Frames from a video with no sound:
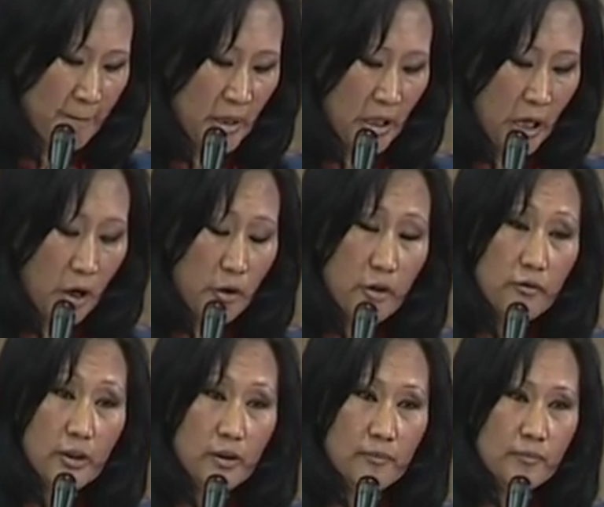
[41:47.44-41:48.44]

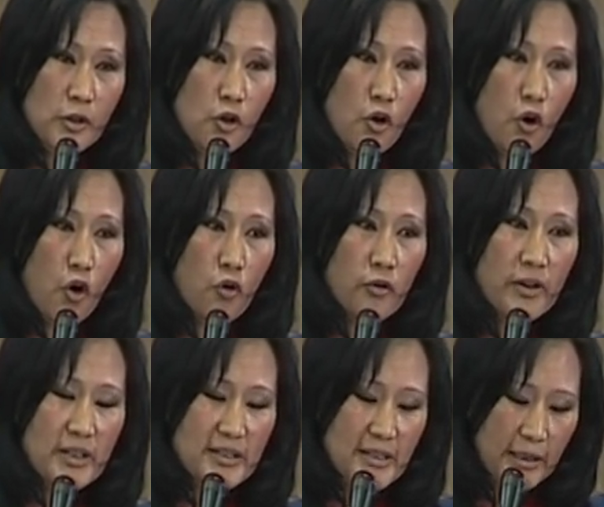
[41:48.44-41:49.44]
However, over
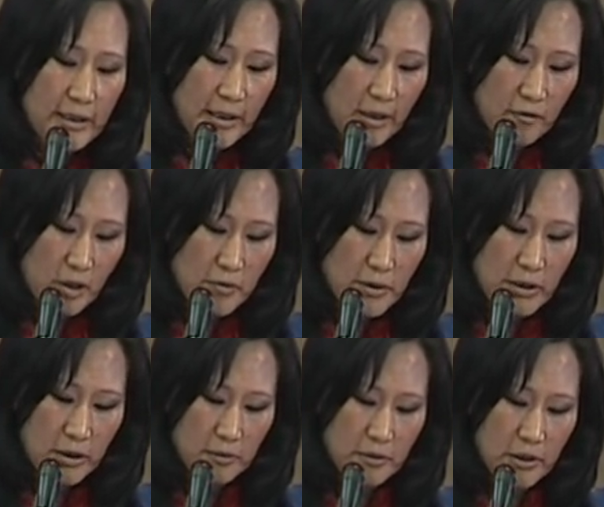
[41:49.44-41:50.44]
a decade I've
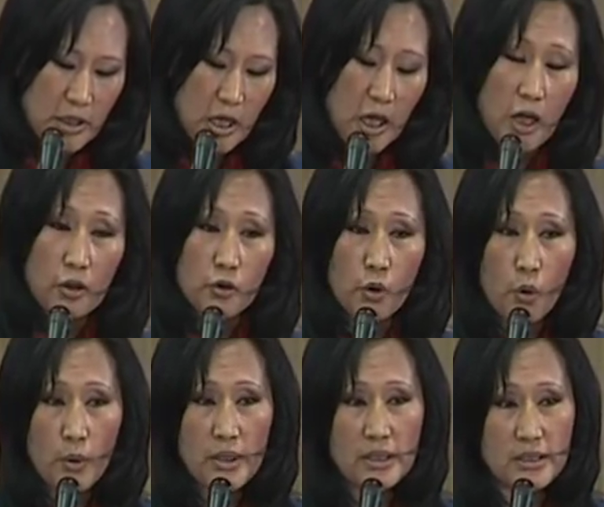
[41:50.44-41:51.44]
observed
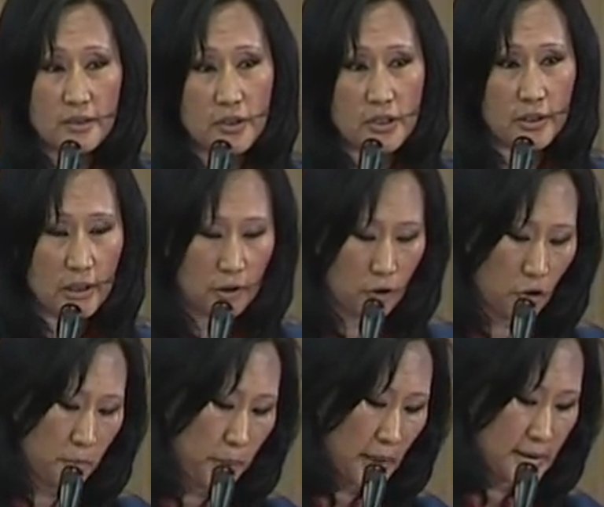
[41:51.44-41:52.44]
growing division along
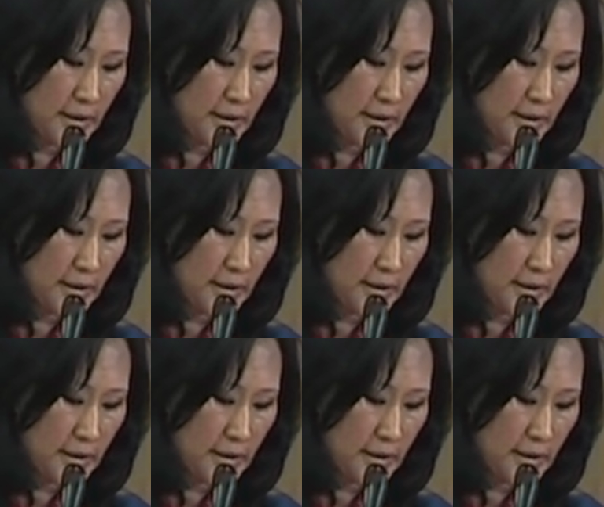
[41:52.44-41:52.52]
party